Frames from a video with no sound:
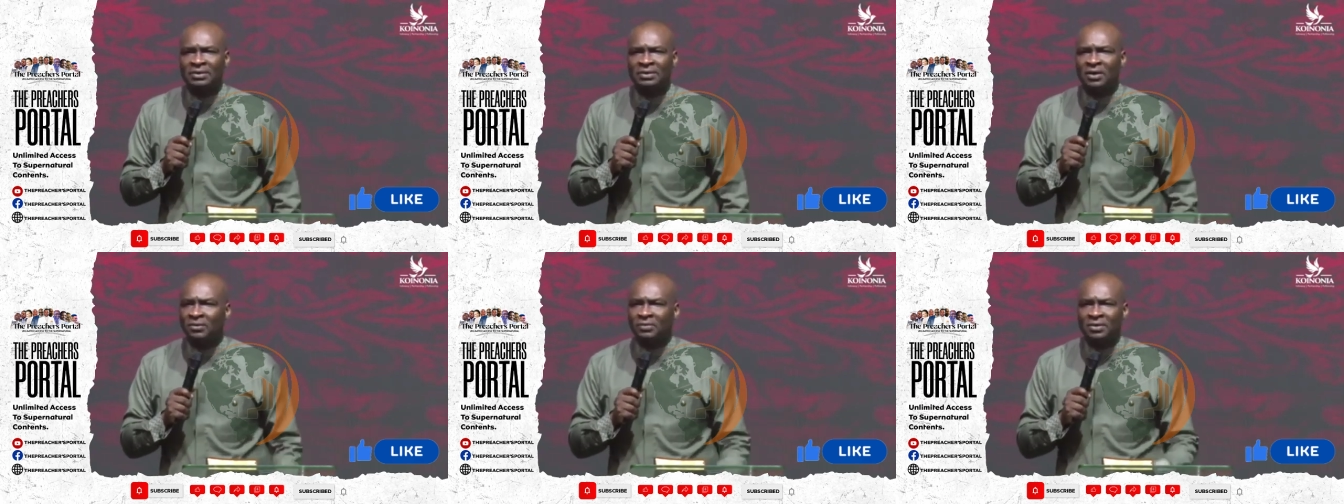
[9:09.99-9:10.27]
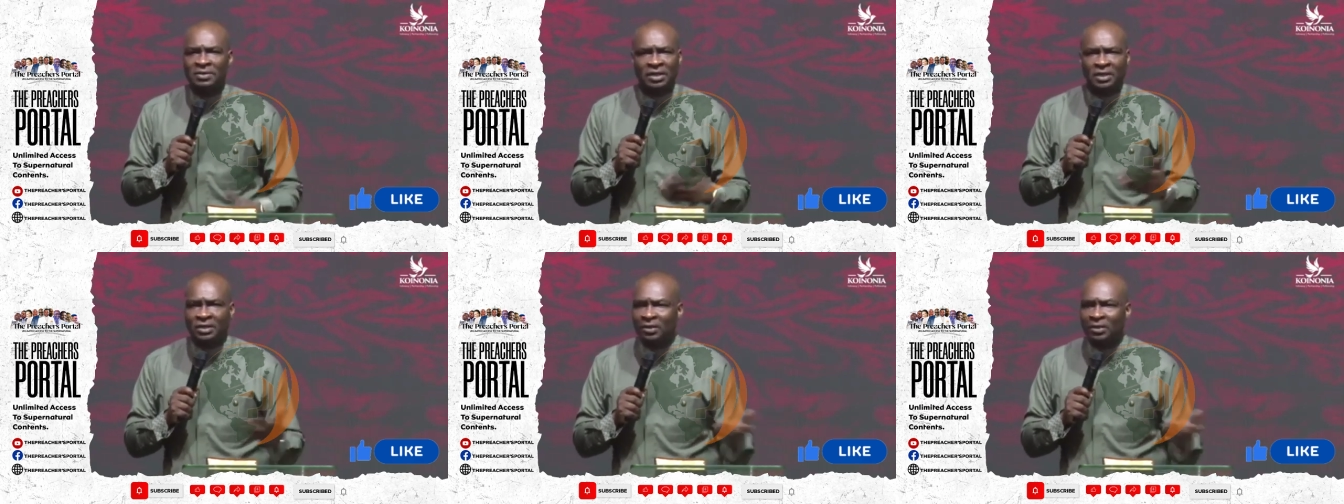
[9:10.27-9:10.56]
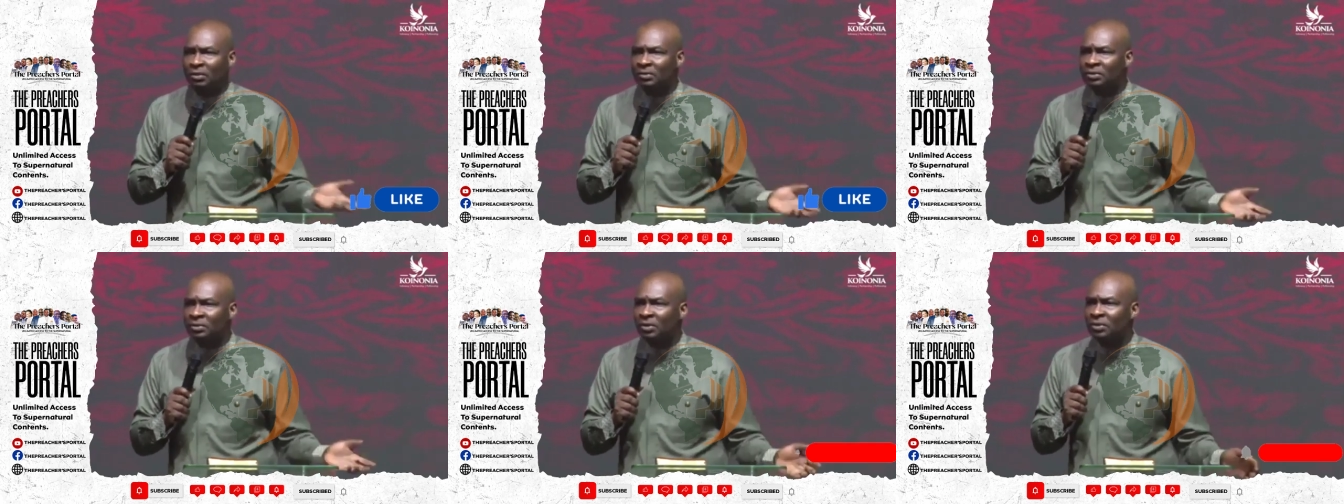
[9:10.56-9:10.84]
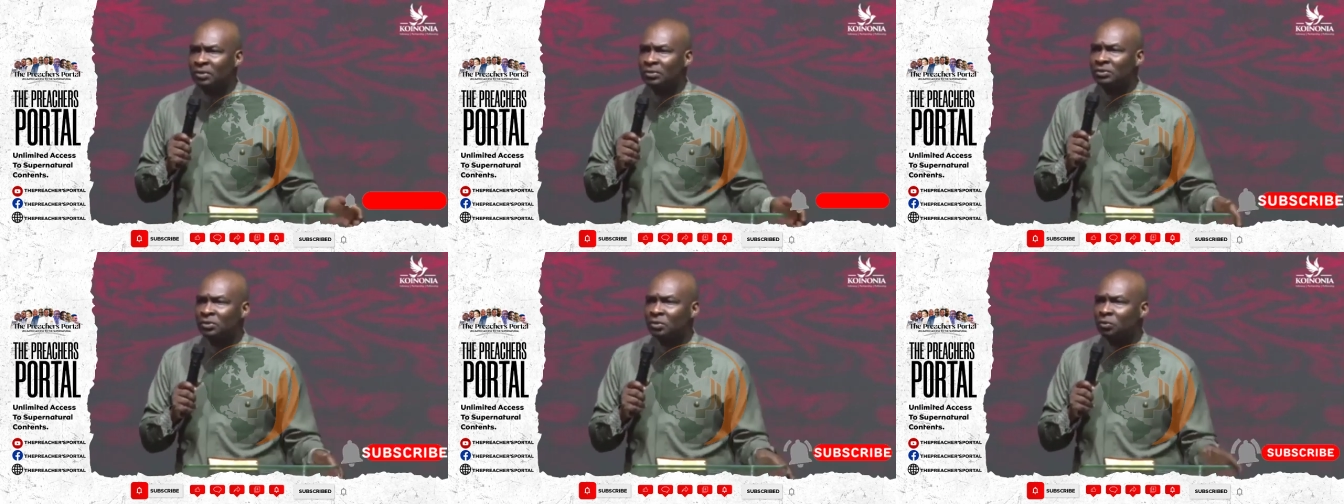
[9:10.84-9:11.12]
God will say, no,
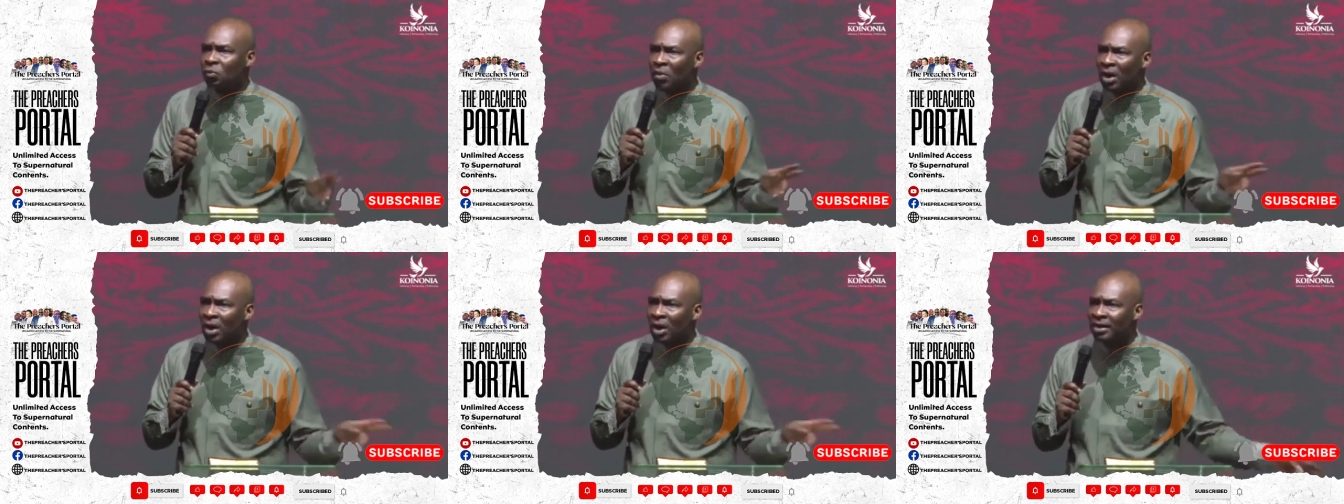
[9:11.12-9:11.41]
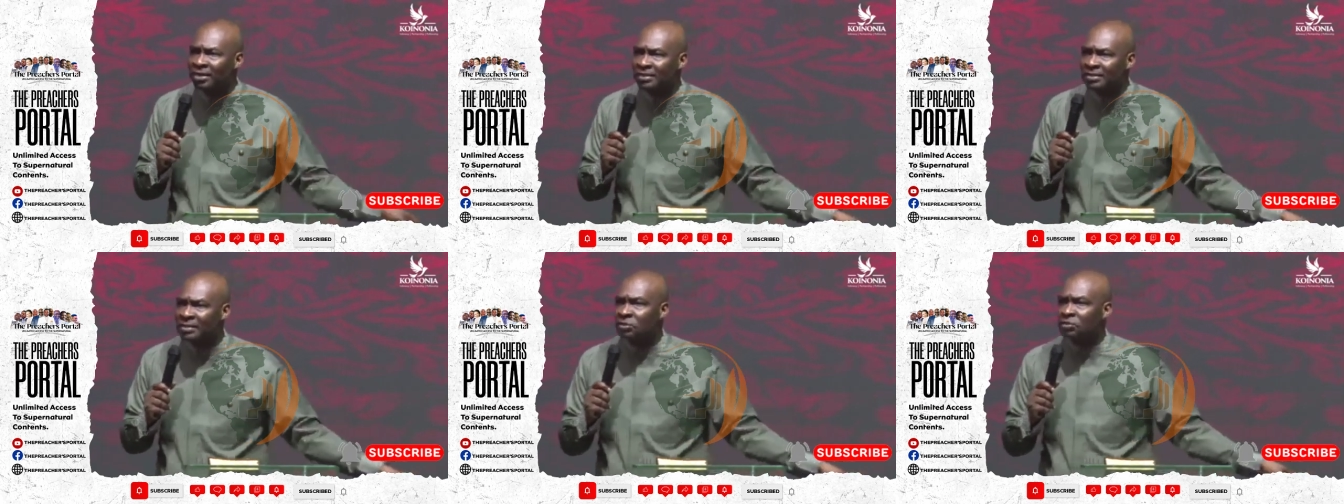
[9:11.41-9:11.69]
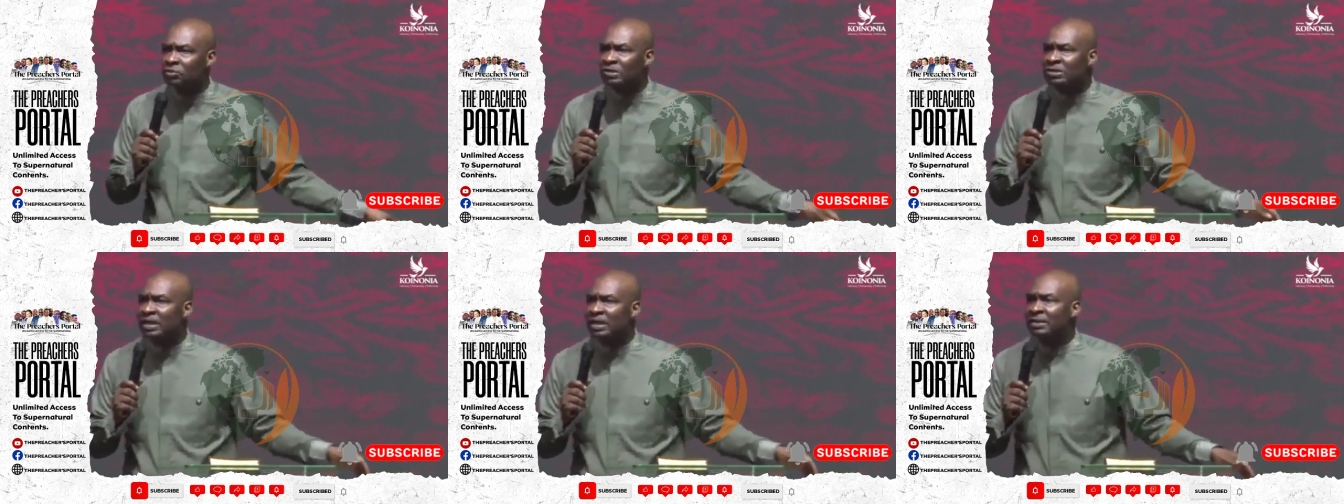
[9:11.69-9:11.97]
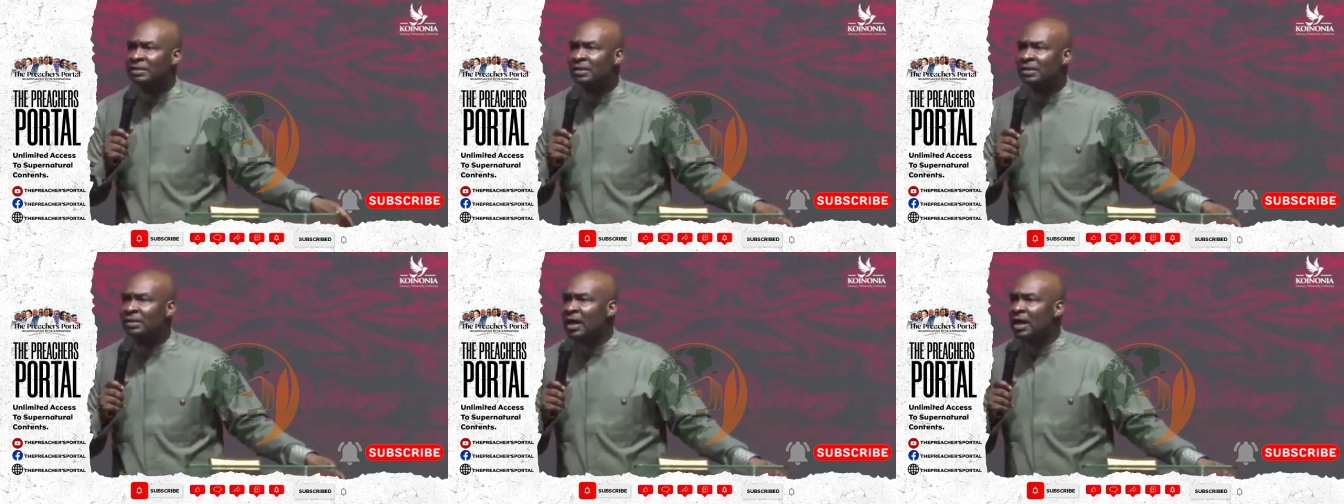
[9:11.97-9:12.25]
don't go and listen to say,